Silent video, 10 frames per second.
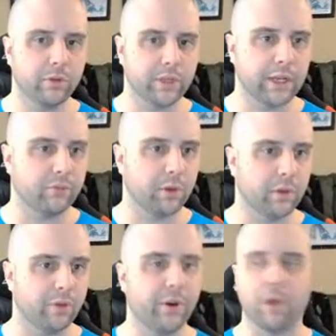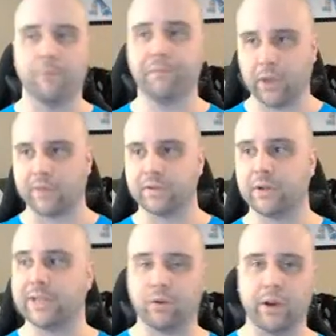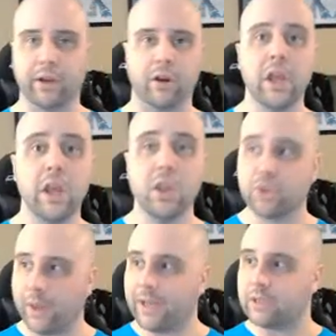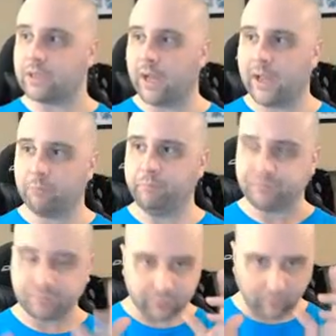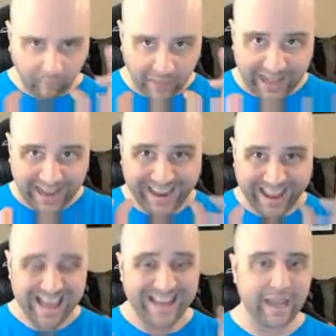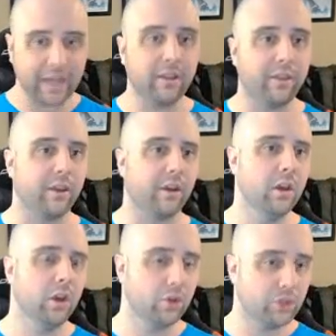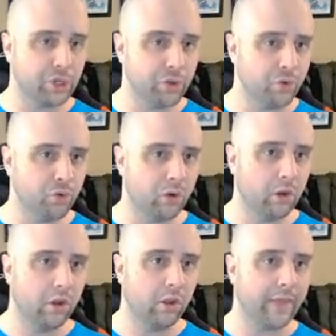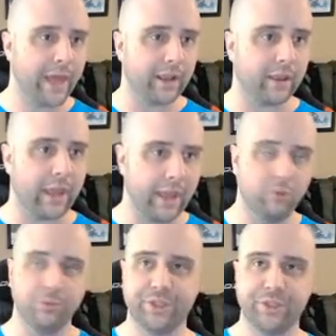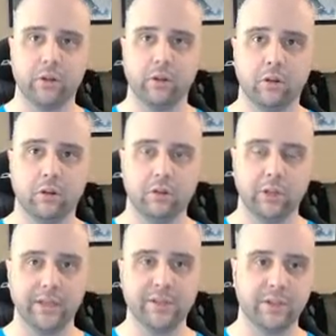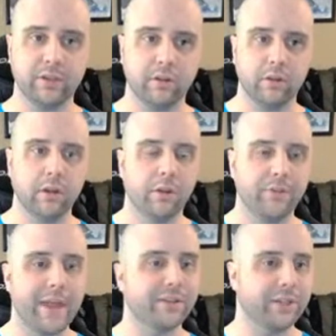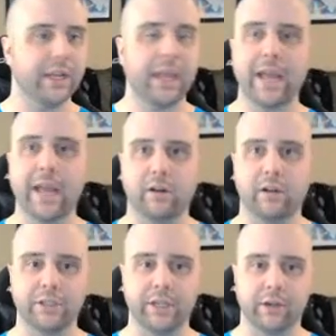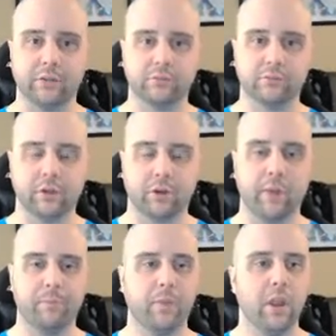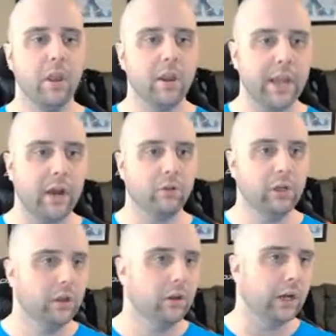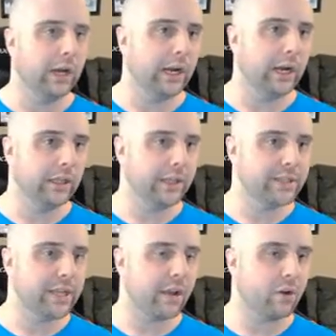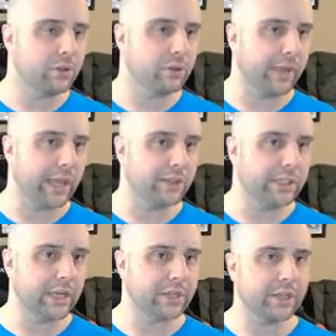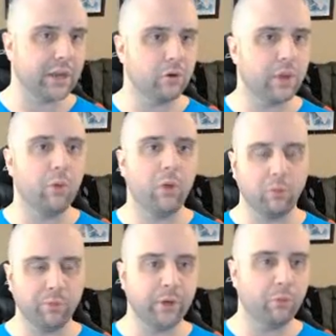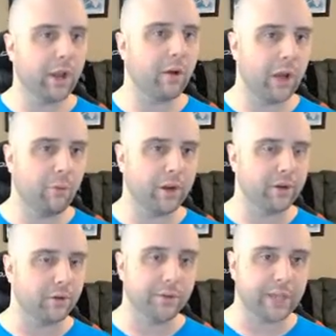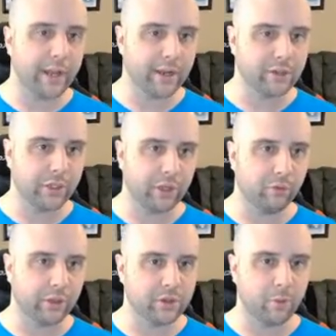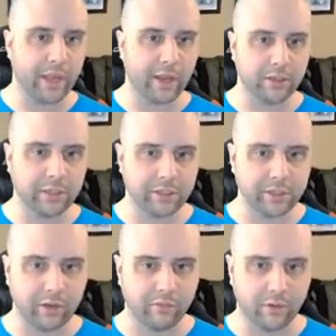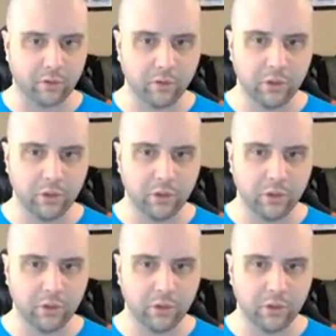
It's gonna have to reload. There you go. Okay, so that's credit card. So anytime I add anything to that accounts list, that's gonna get added onto here, okay? Now, let's say I go into accounts and I decide, okay, well, you know what I want to do is let's go back into design view.